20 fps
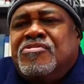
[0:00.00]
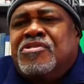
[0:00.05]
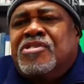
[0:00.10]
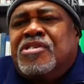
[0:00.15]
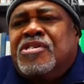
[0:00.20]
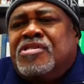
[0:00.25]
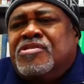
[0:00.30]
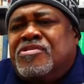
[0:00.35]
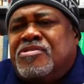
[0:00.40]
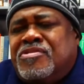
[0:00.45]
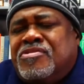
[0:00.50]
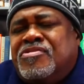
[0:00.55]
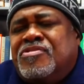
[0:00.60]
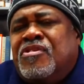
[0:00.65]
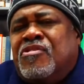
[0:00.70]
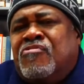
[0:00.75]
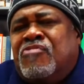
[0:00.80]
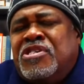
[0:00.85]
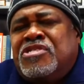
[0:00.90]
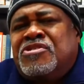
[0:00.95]
Yeah,
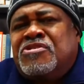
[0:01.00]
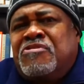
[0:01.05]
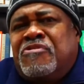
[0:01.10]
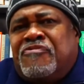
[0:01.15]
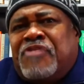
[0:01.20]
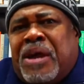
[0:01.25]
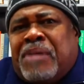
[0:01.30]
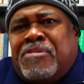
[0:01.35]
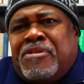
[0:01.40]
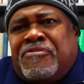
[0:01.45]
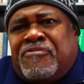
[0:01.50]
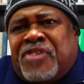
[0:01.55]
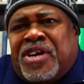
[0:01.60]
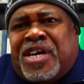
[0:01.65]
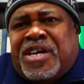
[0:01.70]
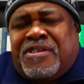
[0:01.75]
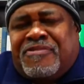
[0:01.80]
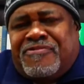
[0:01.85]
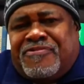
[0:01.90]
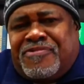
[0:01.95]
the original Family
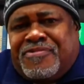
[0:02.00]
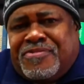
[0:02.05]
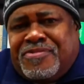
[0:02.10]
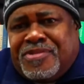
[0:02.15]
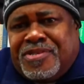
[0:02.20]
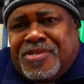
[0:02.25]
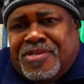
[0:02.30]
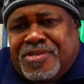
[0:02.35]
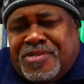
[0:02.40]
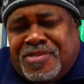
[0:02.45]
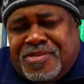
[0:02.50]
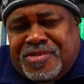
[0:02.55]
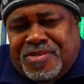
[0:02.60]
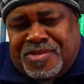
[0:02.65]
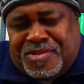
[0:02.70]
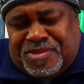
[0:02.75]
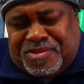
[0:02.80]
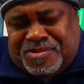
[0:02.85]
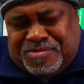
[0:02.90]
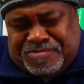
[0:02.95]
Five.
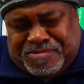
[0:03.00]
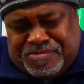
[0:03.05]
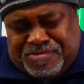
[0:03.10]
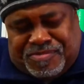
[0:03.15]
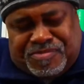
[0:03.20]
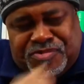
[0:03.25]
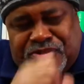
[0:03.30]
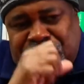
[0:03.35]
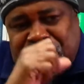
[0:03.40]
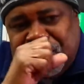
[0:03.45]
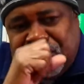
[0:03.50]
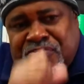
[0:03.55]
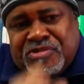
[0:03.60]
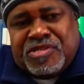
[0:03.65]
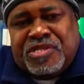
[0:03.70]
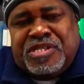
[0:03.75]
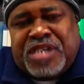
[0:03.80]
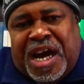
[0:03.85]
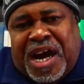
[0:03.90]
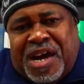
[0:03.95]
Excuse me,
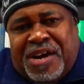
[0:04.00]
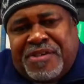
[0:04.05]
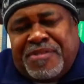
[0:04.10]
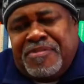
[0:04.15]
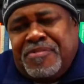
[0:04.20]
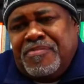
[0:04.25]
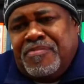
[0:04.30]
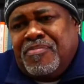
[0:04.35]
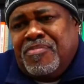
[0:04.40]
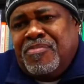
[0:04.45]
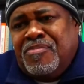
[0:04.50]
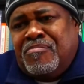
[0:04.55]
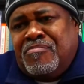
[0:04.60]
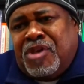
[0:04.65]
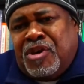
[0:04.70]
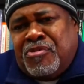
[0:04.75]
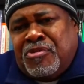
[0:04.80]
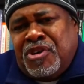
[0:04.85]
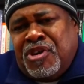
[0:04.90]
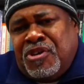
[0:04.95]
with Doc,
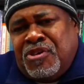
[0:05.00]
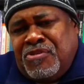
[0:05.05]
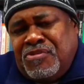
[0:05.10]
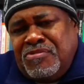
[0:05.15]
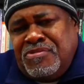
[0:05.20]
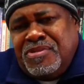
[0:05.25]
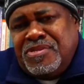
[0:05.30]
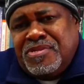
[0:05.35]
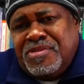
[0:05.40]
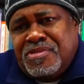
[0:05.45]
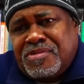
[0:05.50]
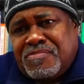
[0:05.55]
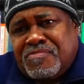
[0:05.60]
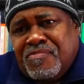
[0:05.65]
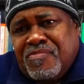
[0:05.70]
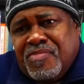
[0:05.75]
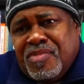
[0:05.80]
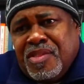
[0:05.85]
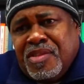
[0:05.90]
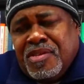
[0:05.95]
Mono,
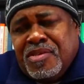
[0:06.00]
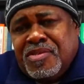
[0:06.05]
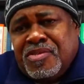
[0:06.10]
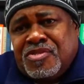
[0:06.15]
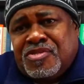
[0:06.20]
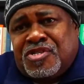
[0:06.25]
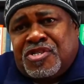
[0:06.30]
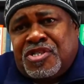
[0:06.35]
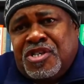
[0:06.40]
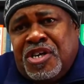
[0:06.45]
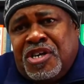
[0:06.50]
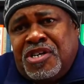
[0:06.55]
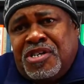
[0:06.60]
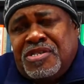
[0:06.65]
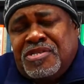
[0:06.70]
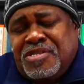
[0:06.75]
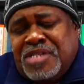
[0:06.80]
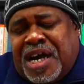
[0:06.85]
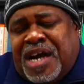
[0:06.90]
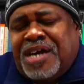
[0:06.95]

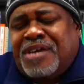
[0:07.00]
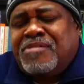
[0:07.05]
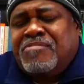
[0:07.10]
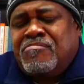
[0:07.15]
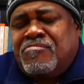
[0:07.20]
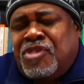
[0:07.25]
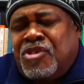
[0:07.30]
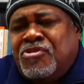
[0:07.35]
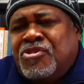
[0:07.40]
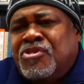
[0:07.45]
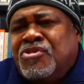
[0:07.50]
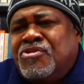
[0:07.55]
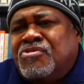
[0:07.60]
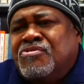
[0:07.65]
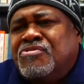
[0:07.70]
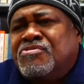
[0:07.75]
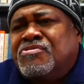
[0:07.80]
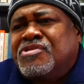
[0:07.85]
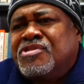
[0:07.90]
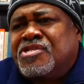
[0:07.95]
Slug, Doc,
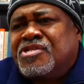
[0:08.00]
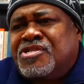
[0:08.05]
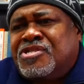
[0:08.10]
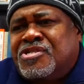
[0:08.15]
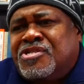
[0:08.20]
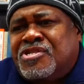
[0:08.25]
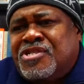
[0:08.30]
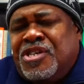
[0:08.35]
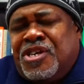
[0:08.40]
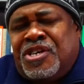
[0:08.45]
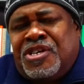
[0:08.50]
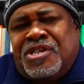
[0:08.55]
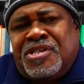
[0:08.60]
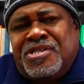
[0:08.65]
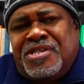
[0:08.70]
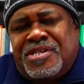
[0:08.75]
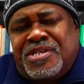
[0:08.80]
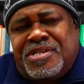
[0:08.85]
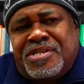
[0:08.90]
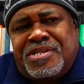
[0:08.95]
Mono,
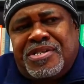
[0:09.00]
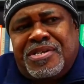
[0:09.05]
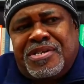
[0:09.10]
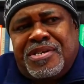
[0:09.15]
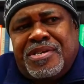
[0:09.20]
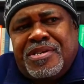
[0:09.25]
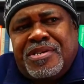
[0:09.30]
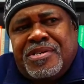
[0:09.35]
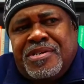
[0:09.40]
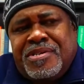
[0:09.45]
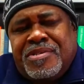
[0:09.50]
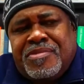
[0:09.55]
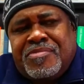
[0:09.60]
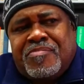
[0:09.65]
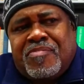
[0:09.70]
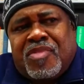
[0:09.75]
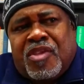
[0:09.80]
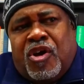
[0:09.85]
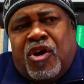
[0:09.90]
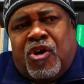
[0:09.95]
Slug,
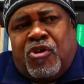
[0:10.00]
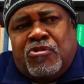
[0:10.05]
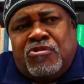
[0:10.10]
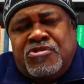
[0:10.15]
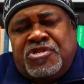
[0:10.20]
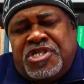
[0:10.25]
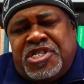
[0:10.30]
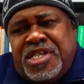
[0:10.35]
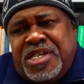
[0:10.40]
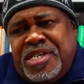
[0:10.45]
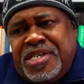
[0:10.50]
OG,